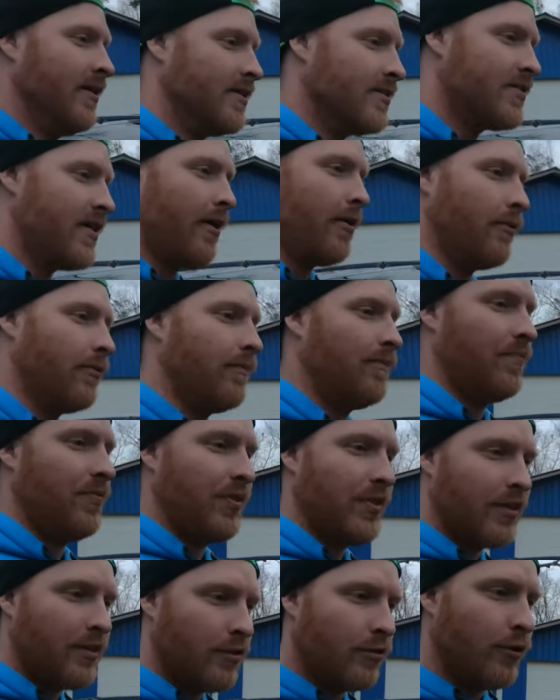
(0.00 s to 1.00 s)
So
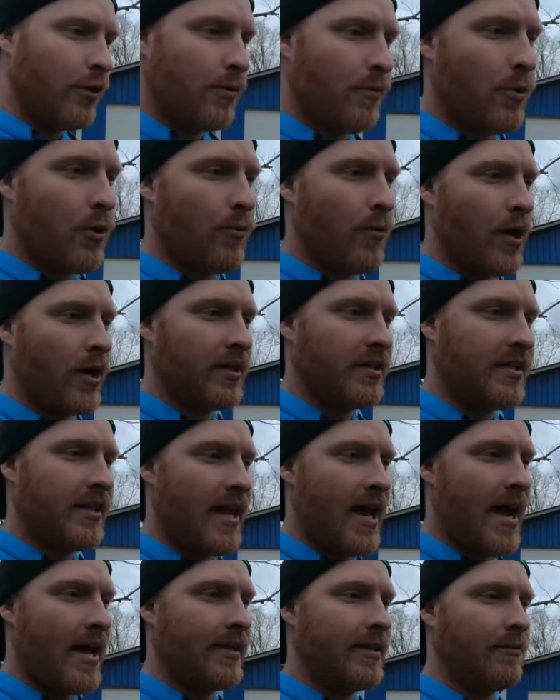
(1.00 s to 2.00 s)
a little more work to
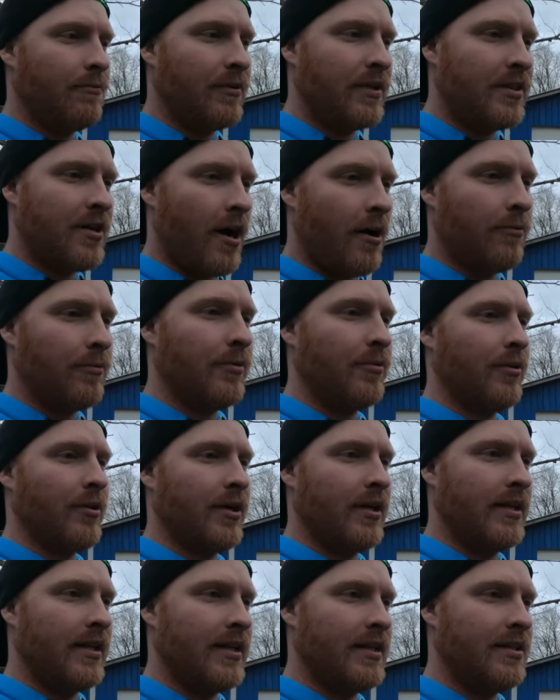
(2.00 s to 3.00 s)
that than we thought we were
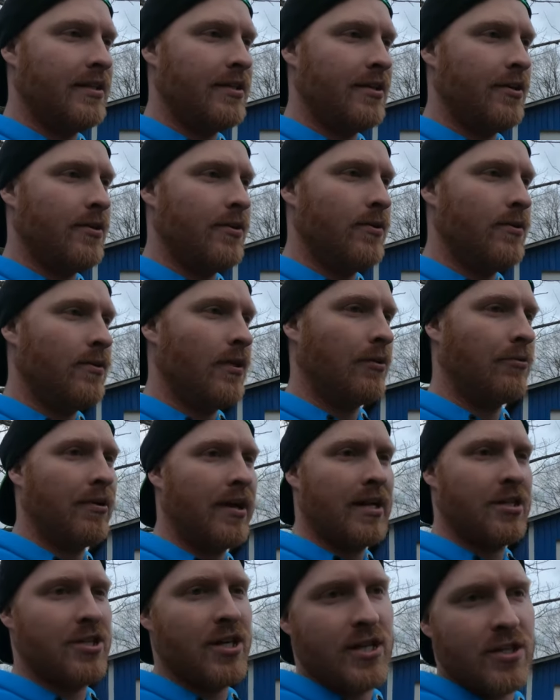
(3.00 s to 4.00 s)
going to need to do. Like, we got
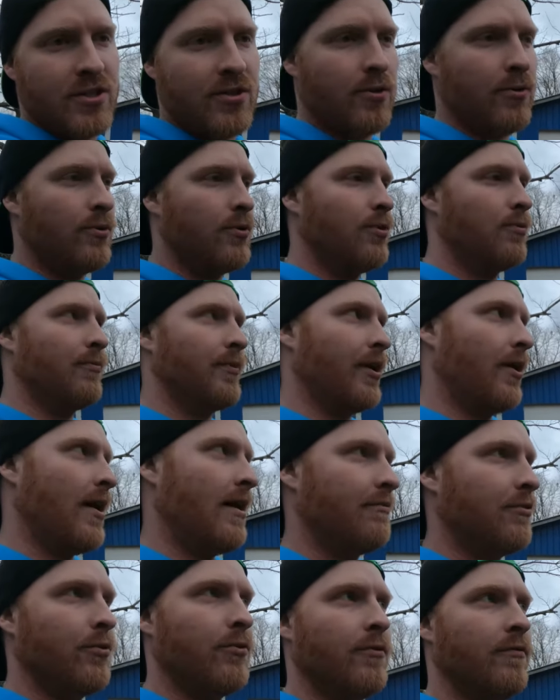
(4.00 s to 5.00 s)
to change the oil, and we don't
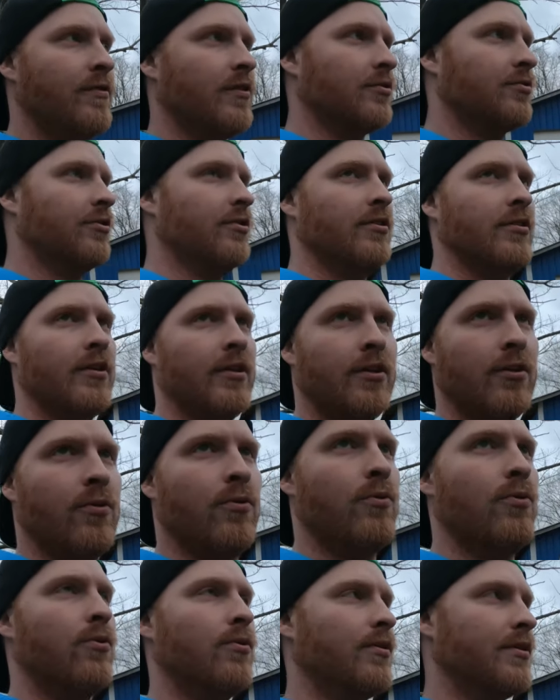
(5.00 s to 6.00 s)
have the oil filter and the
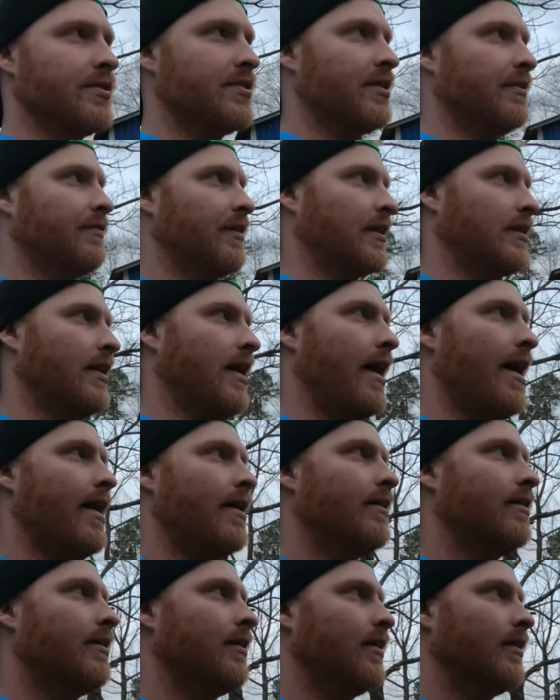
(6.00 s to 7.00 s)
oil and stuff like that.
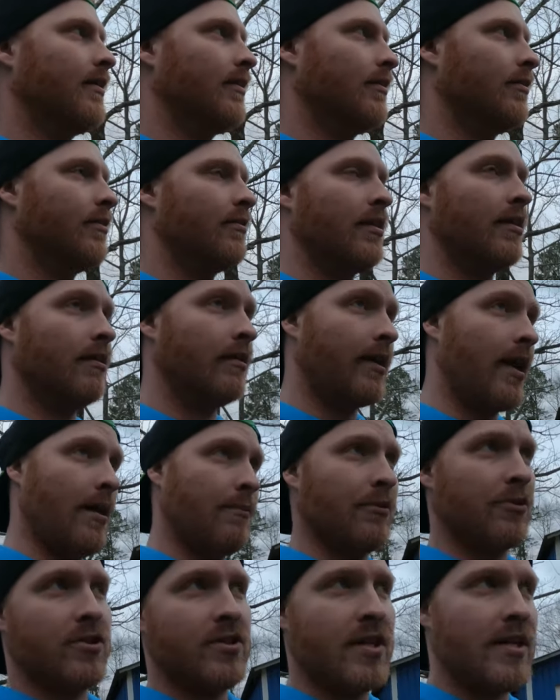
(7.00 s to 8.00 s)
And through the
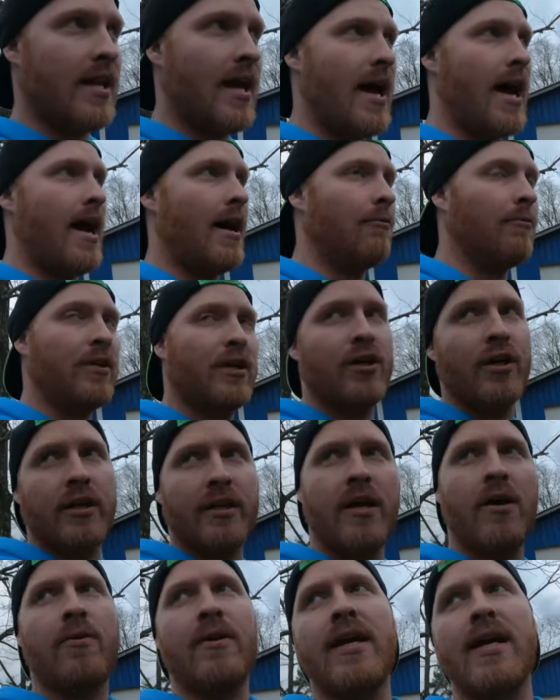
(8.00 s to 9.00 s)
gamblers tonight, we could
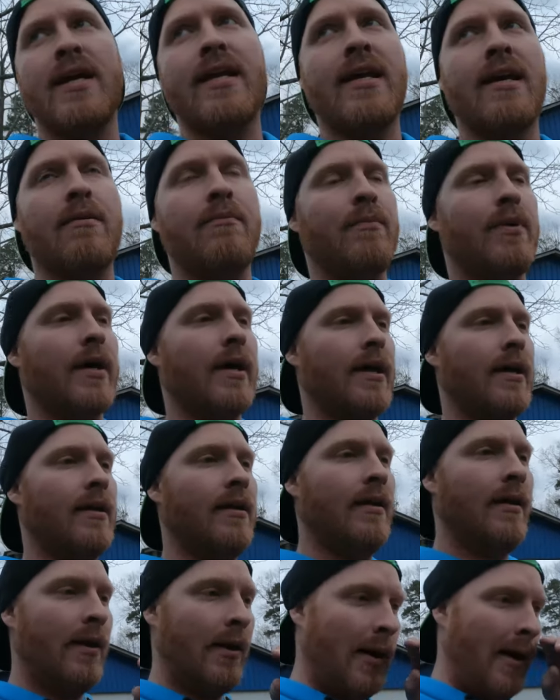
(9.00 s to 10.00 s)
go get it, but
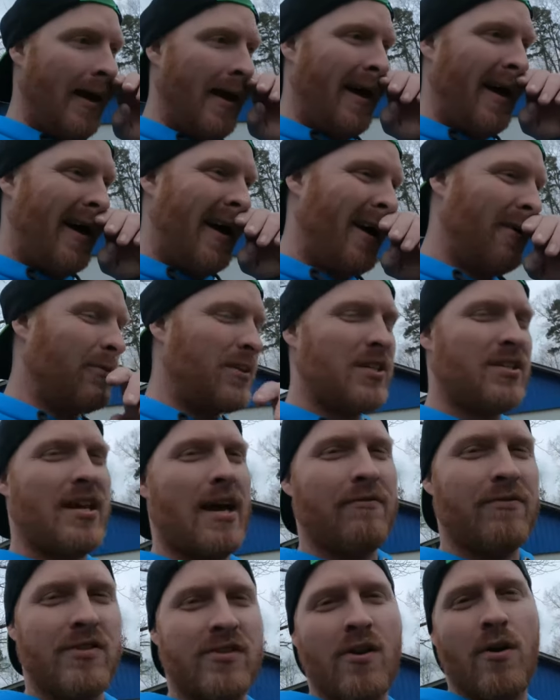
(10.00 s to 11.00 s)
uh, we just
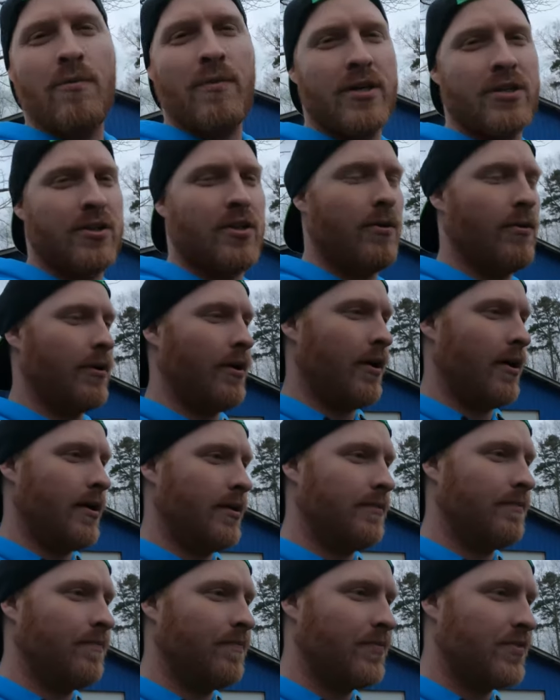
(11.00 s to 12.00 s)
have so much going
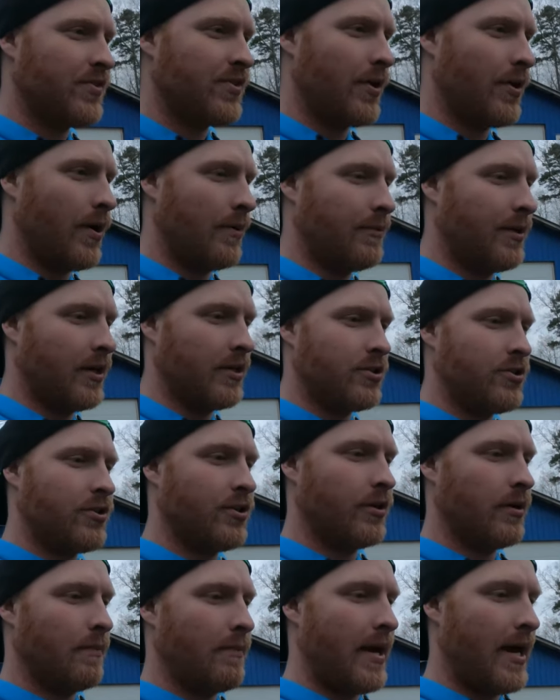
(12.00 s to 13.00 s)
on. So I'm not
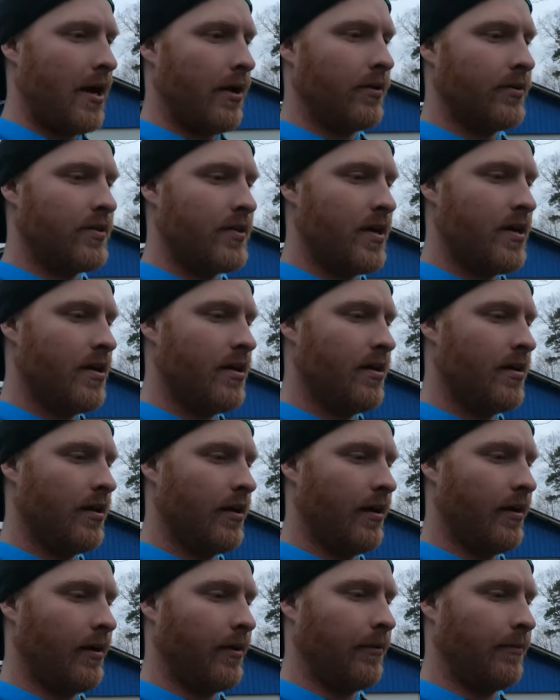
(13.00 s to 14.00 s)
sure about
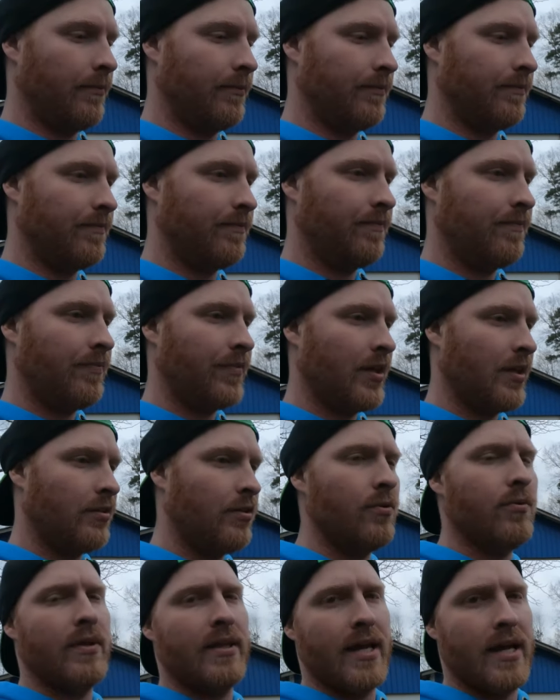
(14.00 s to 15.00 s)
um,
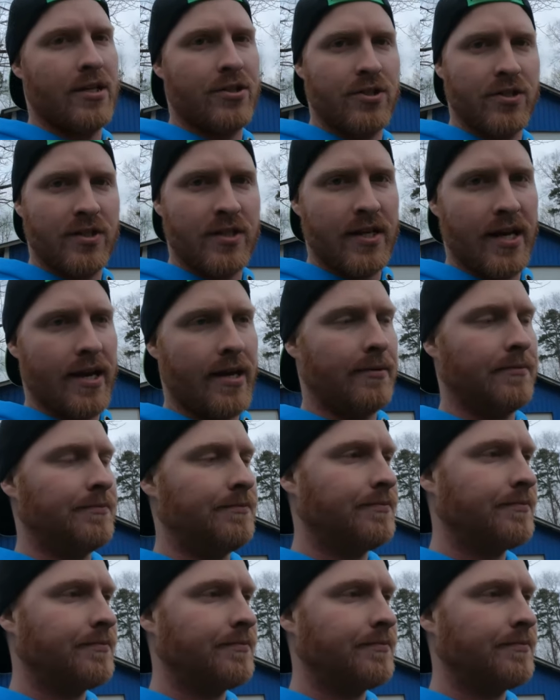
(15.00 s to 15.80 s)
doing that just yet.